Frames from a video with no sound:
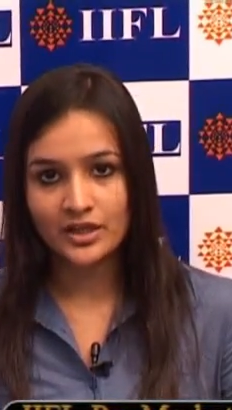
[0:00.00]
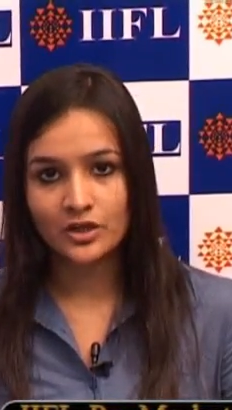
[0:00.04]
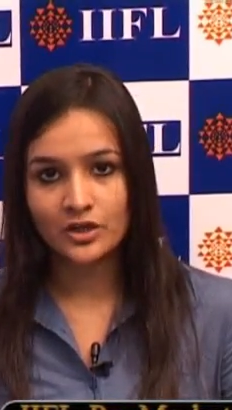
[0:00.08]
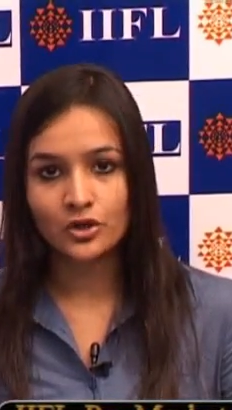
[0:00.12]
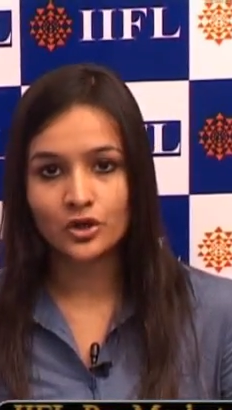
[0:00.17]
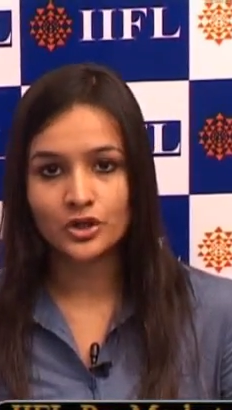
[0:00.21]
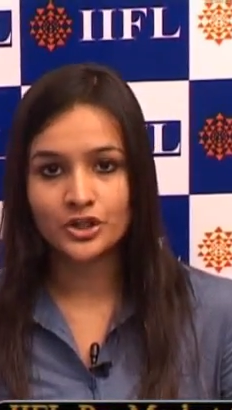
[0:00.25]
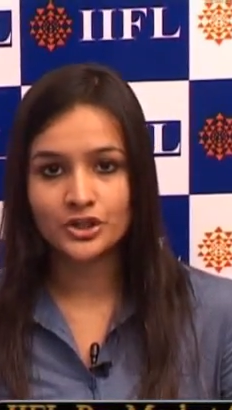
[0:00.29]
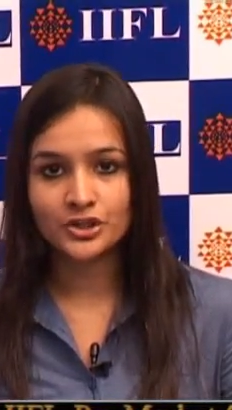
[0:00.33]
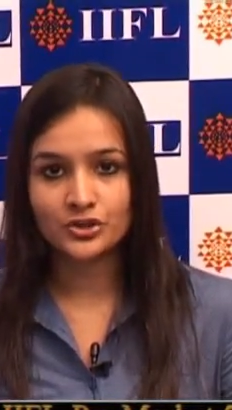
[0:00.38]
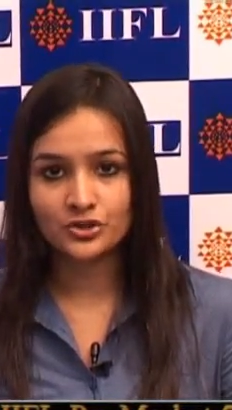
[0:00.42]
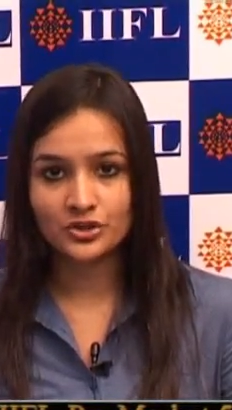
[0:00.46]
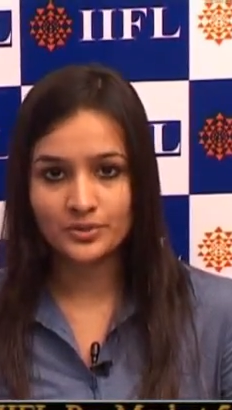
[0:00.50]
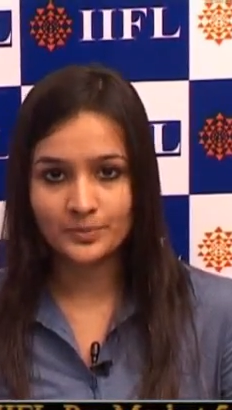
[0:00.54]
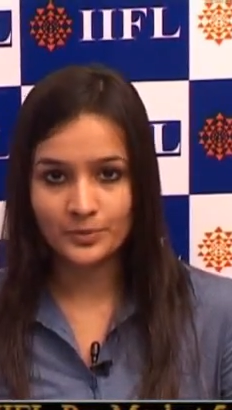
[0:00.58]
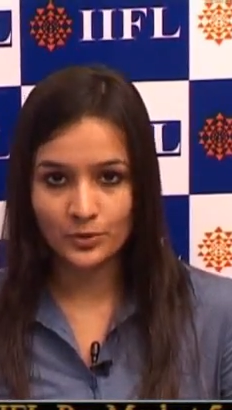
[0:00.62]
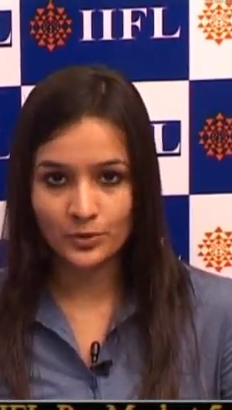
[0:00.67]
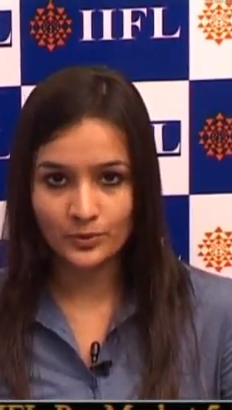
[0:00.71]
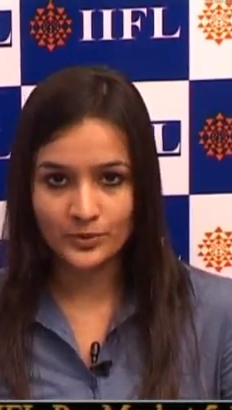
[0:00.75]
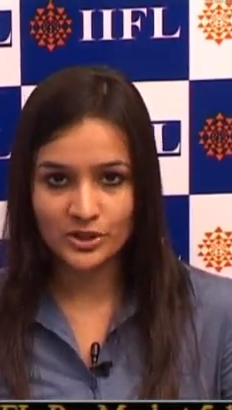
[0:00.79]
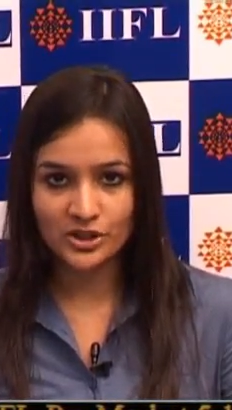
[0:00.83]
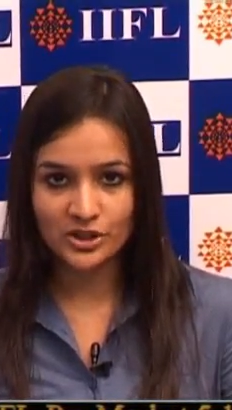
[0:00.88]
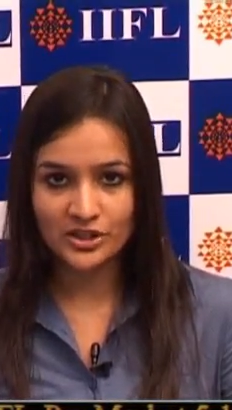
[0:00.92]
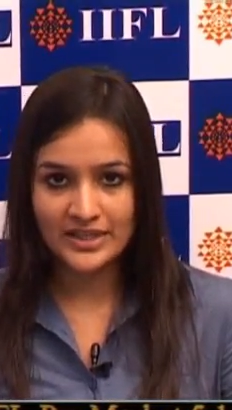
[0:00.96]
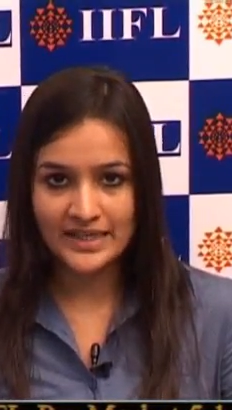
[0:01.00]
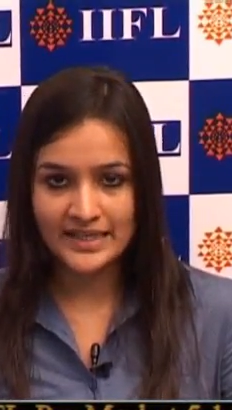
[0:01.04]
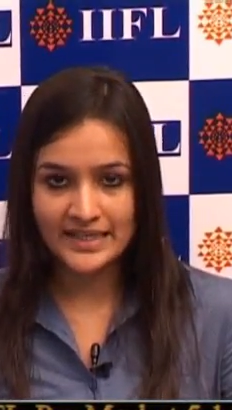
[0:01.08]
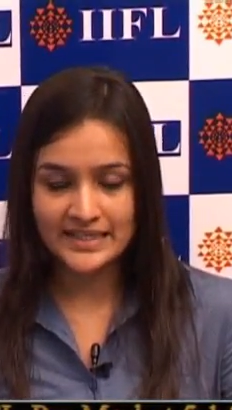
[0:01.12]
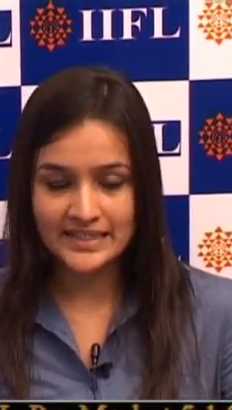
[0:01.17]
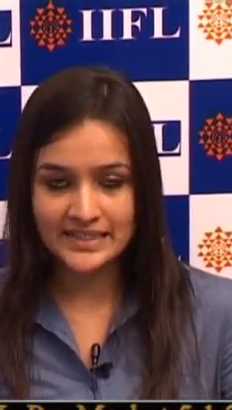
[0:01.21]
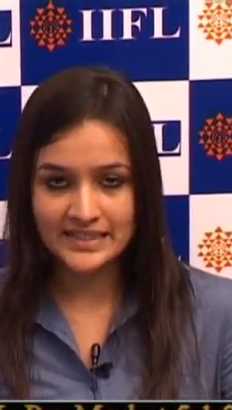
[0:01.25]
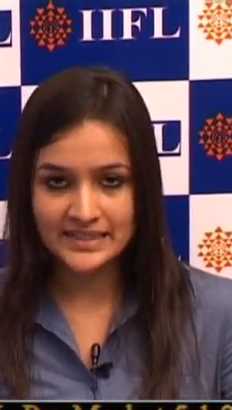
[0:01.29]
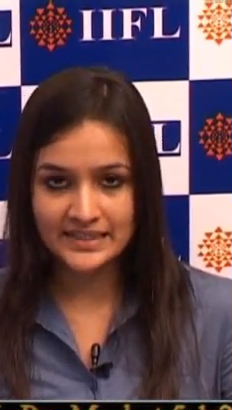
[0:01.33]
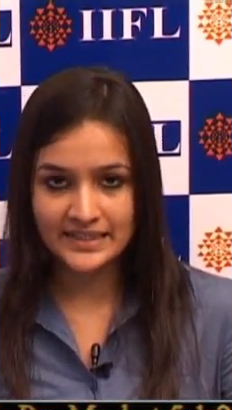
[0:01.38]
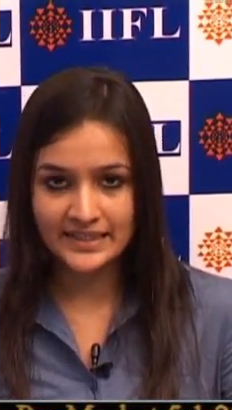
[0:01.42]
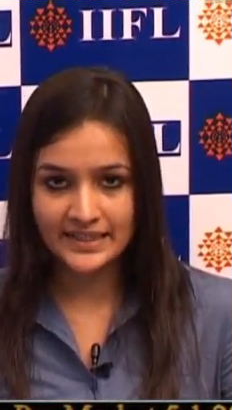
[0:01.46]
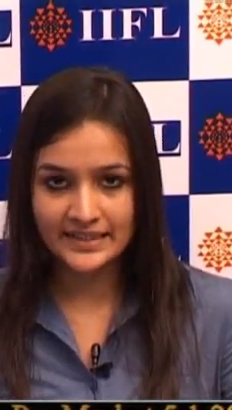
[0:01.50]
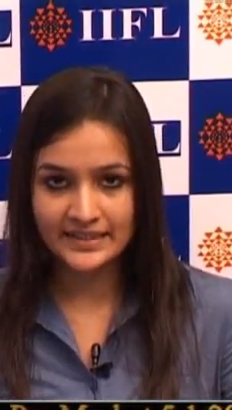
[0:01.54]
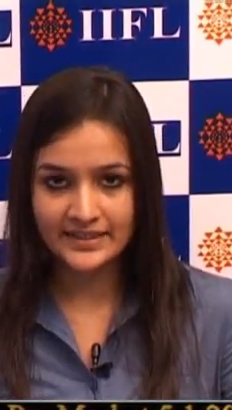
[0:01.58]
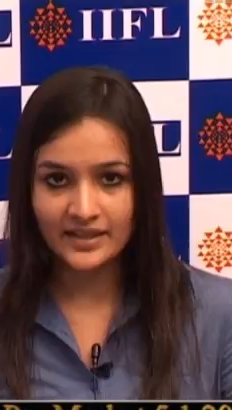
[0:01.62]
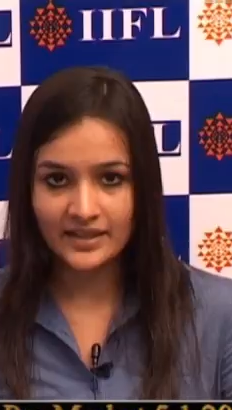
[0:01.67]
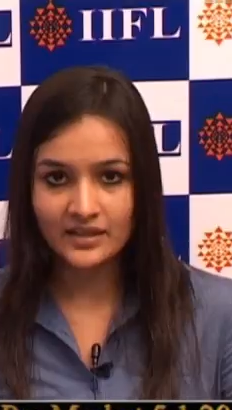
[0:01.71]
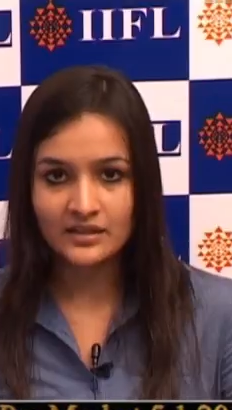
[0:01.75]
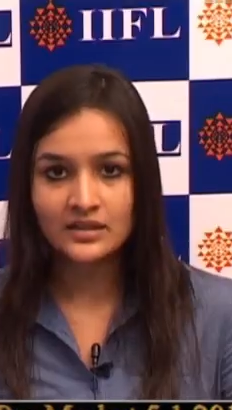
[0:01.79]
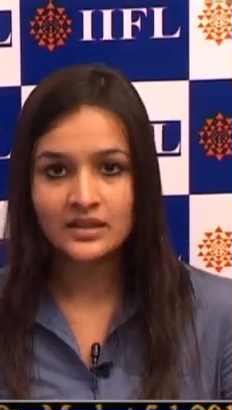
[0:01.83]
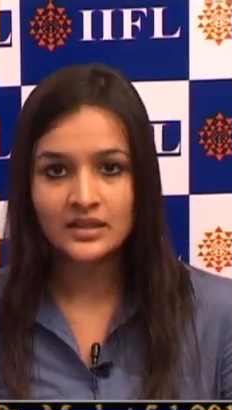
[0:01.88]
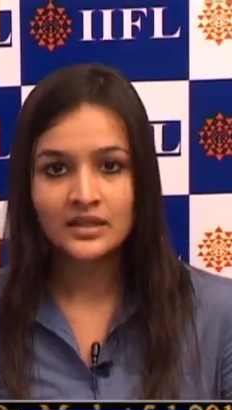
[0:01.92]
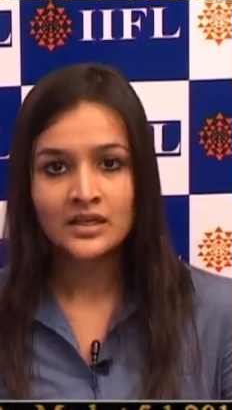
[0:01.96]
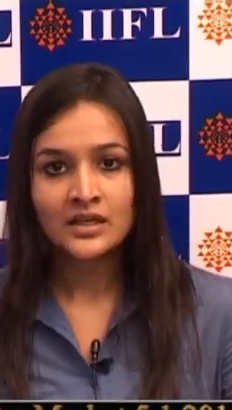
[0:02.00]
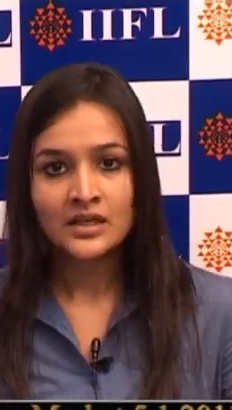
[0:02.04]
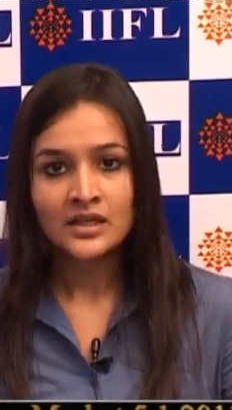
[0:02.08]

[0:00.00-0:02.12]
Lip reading: according to the provisional NSE data.